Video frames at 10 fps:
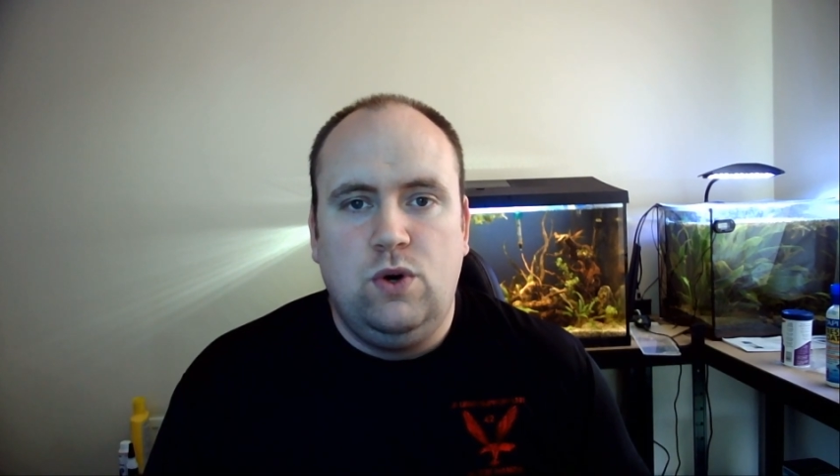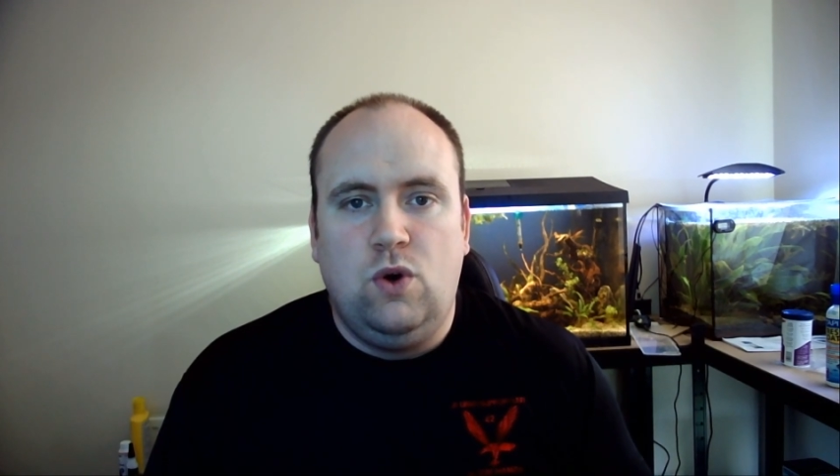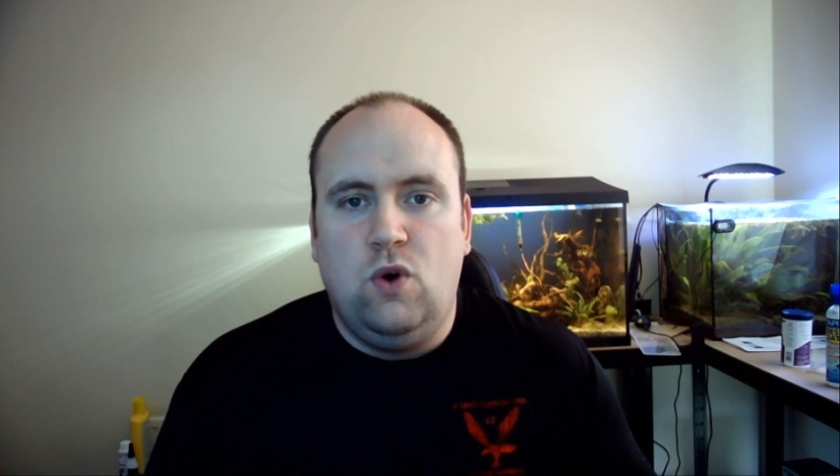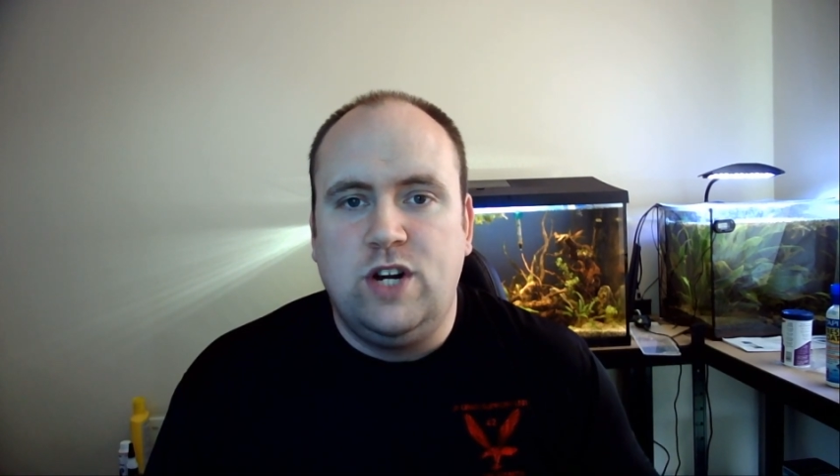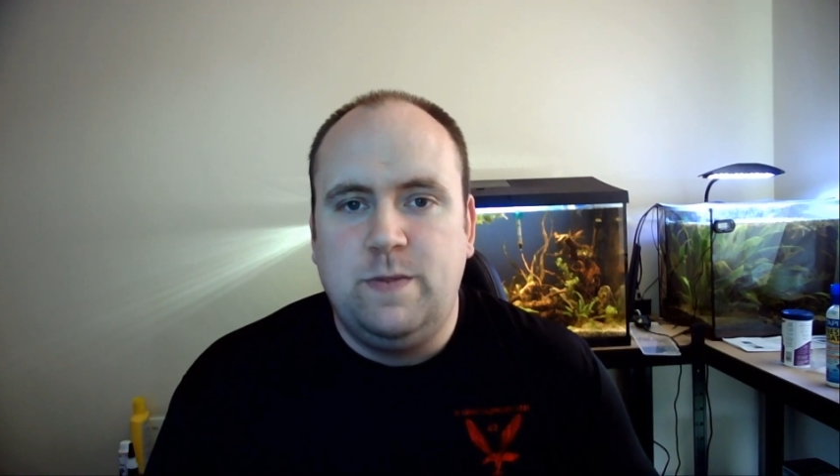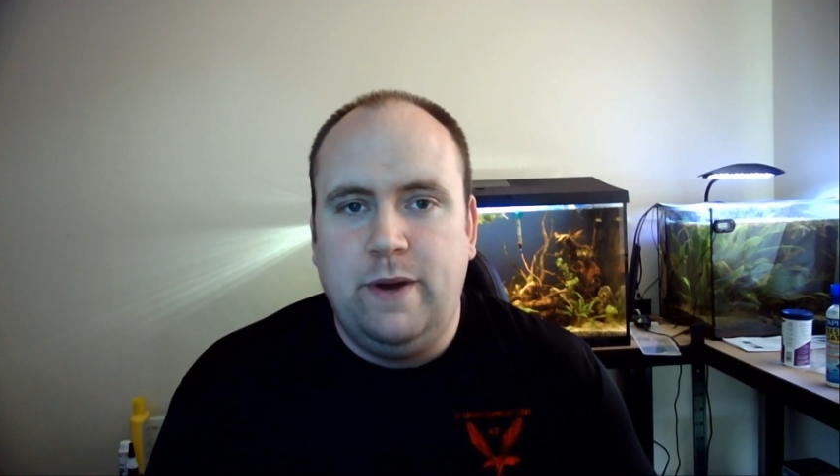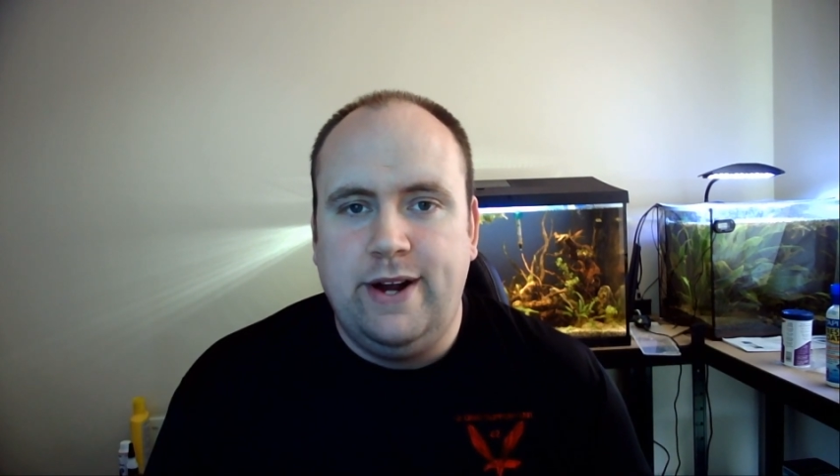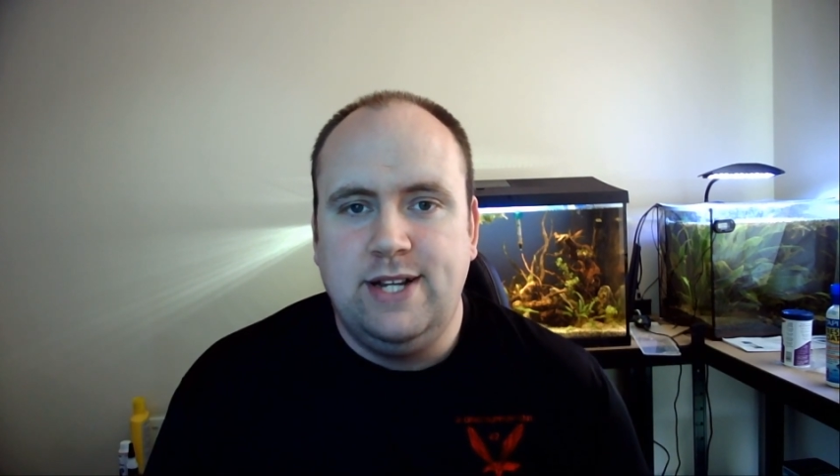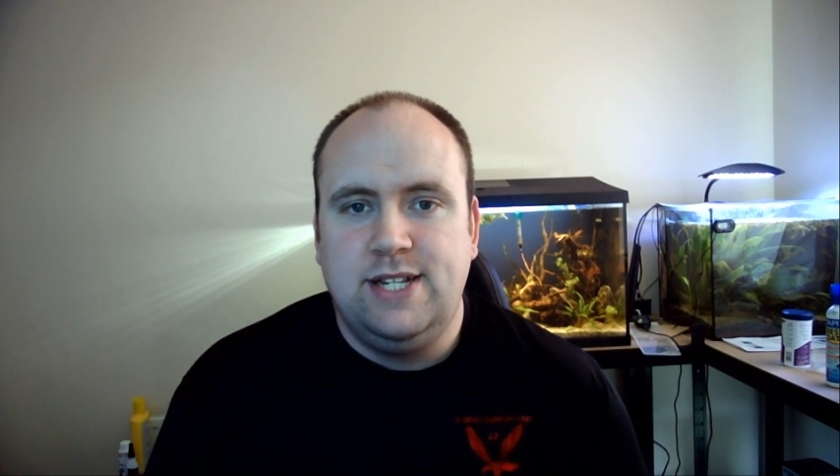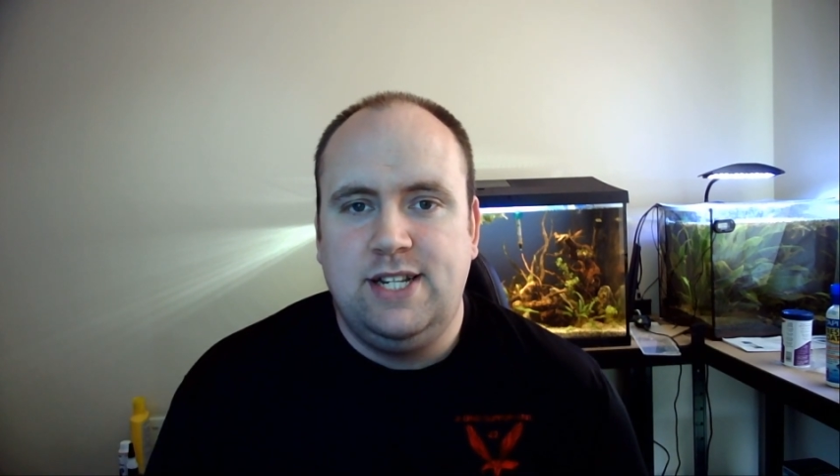or
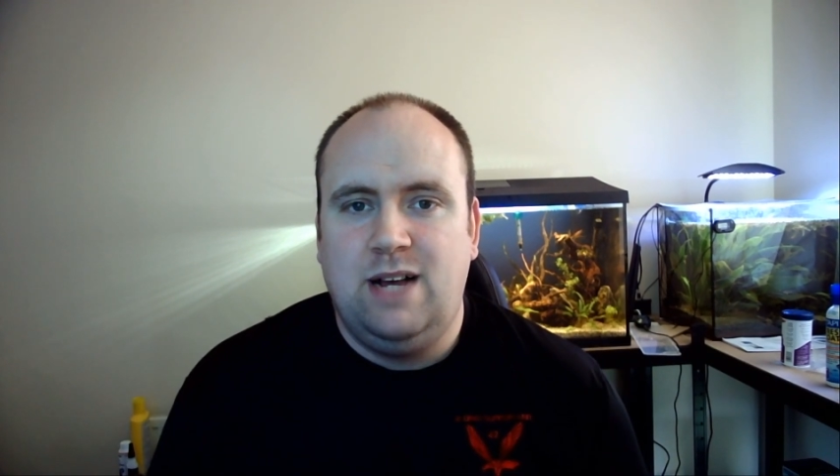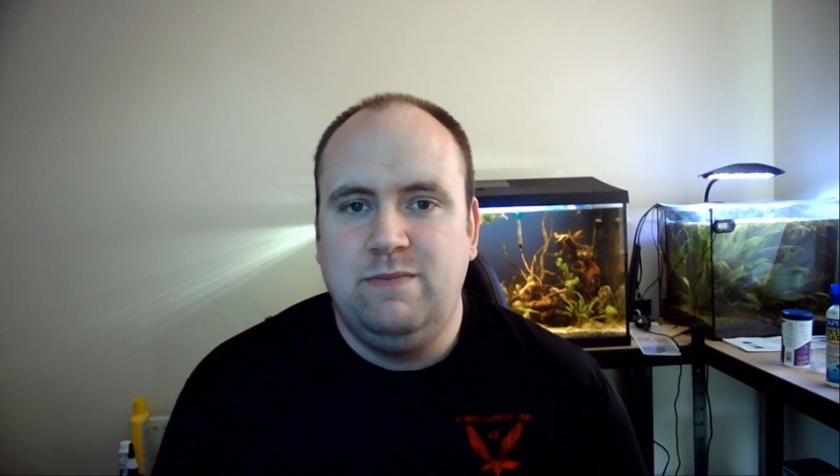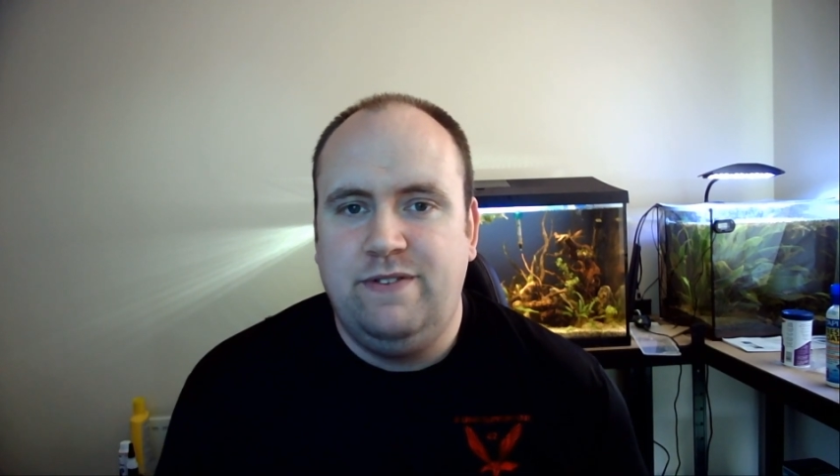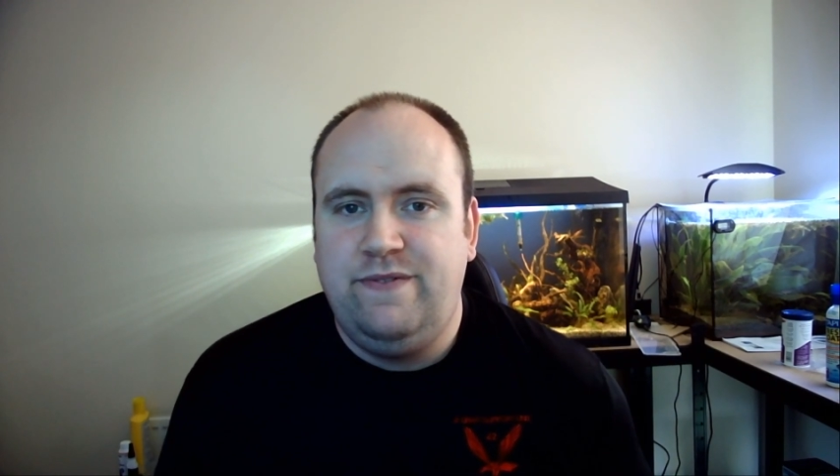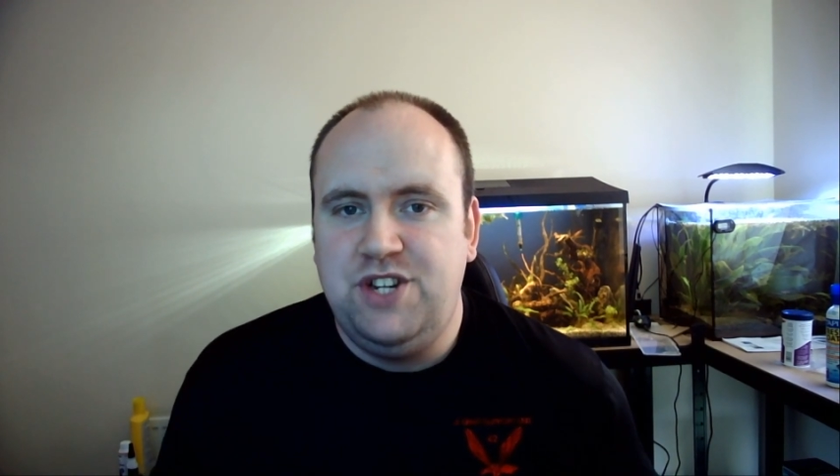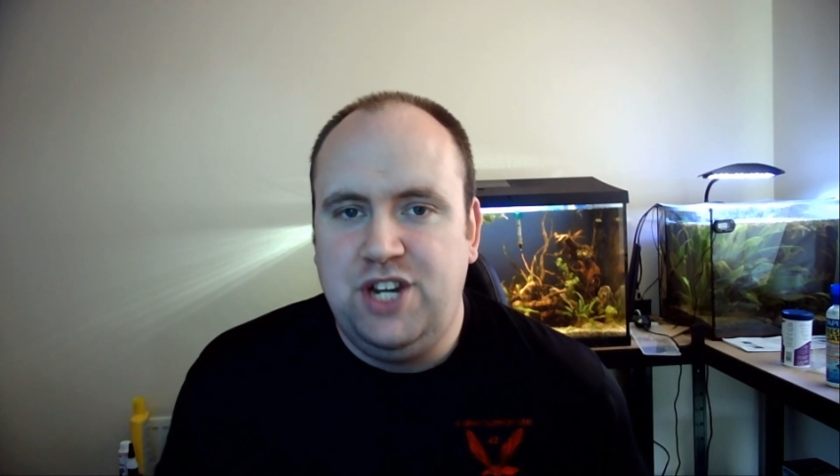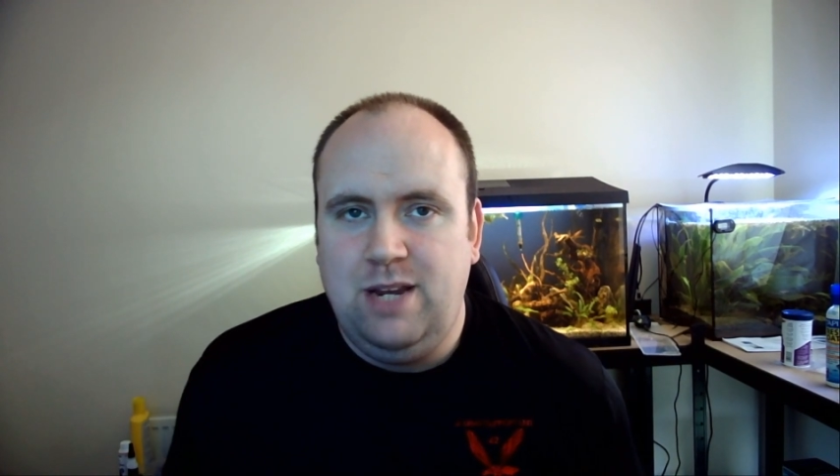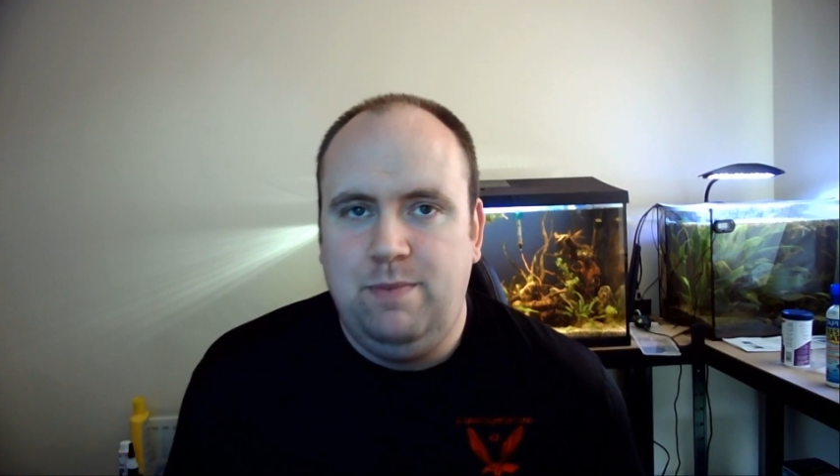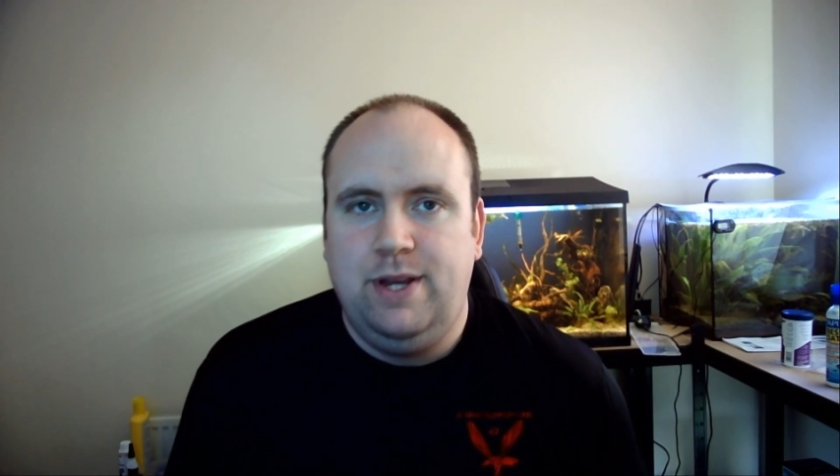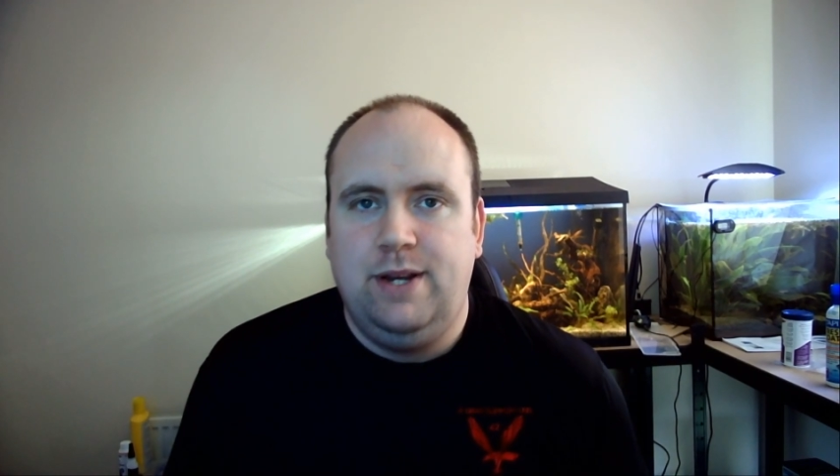experienced in terms of fish
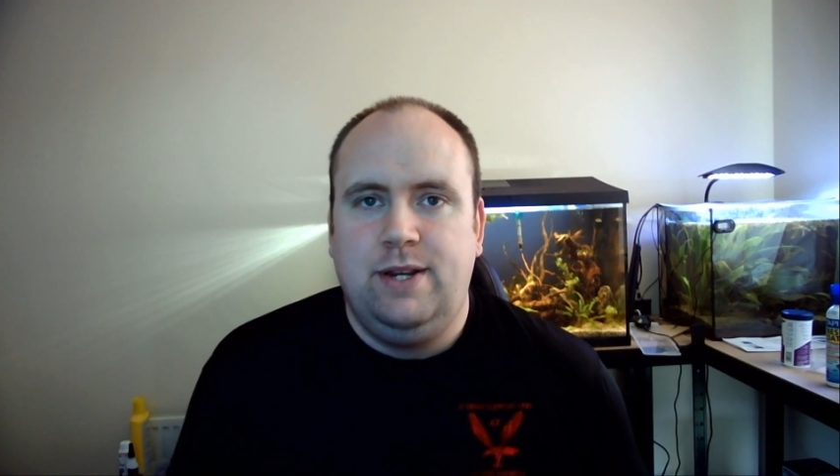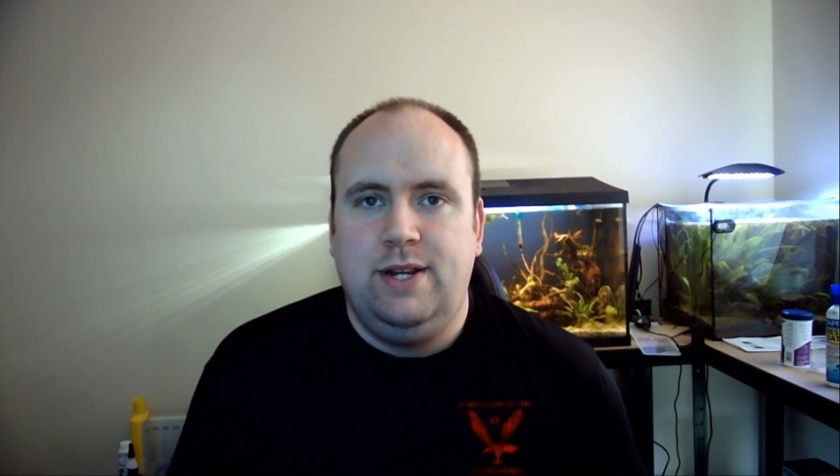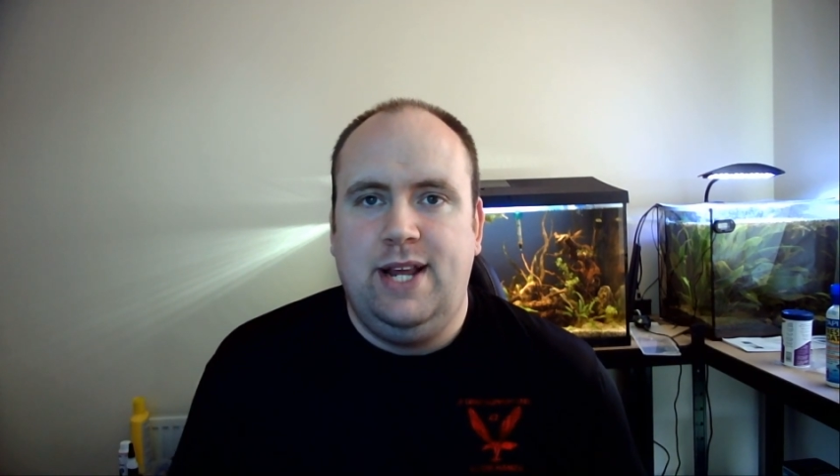keeping,